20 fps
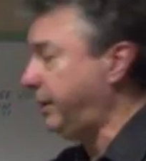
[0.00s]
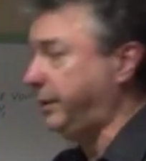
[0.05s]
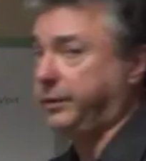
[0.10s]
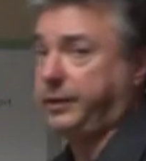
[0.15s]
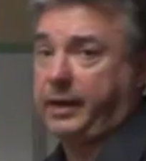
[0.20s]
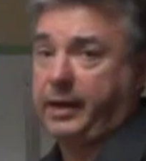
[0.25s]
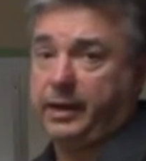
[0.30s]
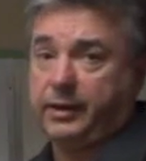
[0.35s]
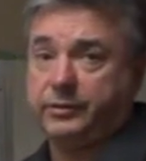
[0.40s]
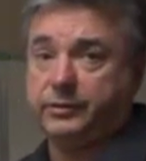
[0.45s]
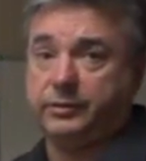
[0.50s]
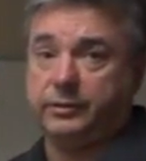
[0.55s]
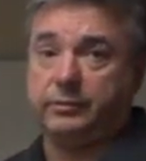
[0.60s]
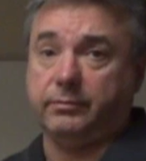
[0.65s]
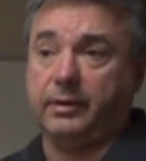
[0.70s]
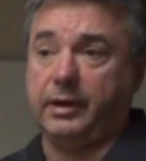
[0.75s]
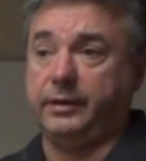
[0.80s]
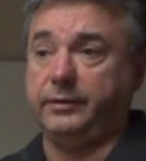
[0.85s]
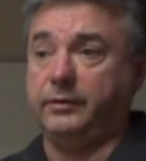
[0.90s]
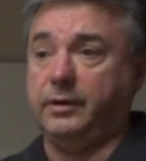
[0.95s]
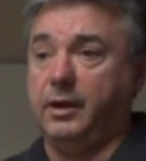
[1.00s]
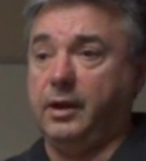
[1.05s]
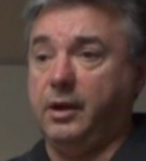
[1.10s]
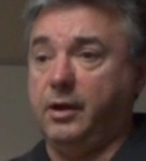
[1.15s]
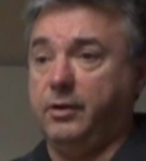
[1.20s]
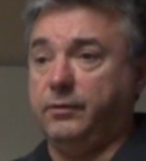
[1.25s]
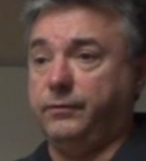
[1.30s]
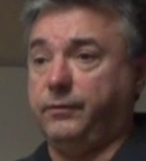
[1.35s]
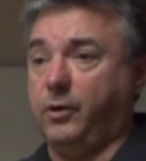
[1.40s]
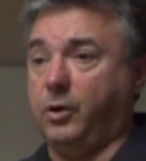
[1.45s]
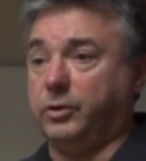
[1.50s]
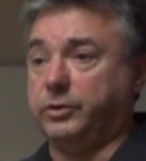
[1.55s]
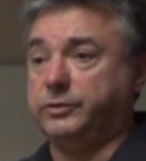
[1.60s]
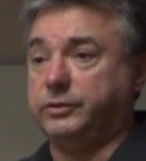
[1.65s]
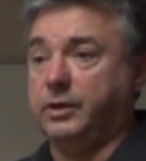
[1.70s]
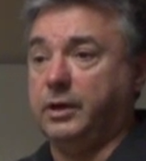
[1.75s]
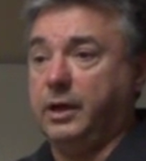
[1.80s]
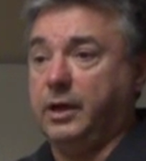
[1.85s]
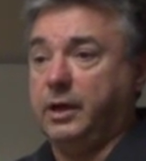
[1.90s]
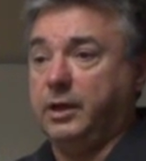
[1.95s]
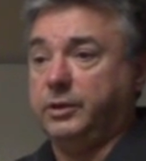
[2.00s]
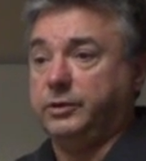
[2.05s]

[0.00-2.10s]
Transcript: into the hands of the right folks.